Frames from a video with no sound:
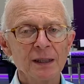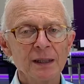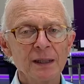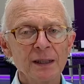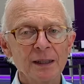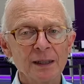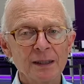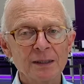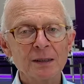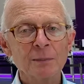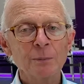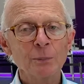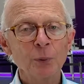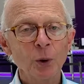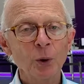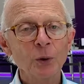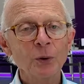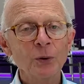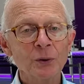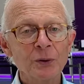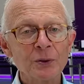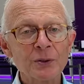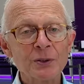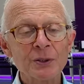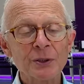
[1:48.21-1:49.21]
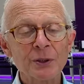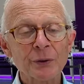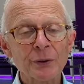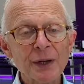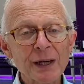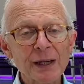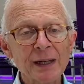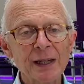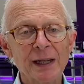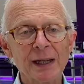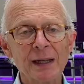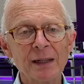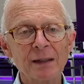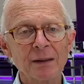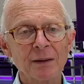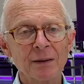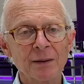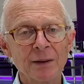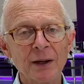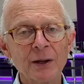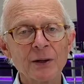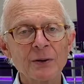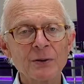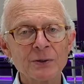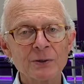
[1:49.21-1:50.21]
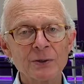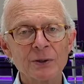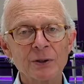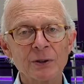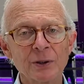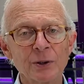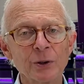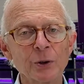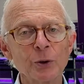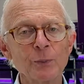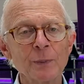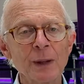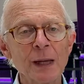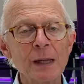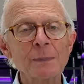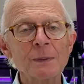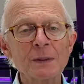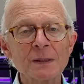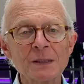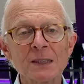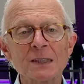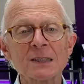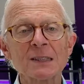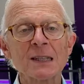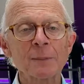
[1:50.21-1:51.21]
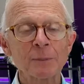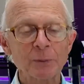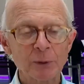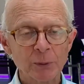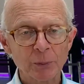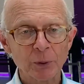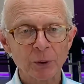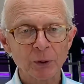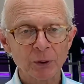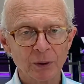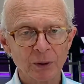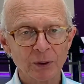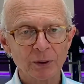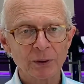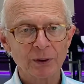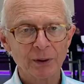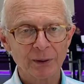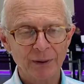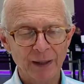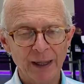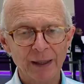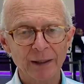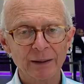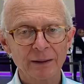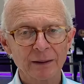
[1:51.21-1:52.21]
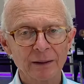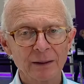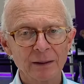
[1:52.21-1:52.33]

it's important to screen out those who may be susceptible to that,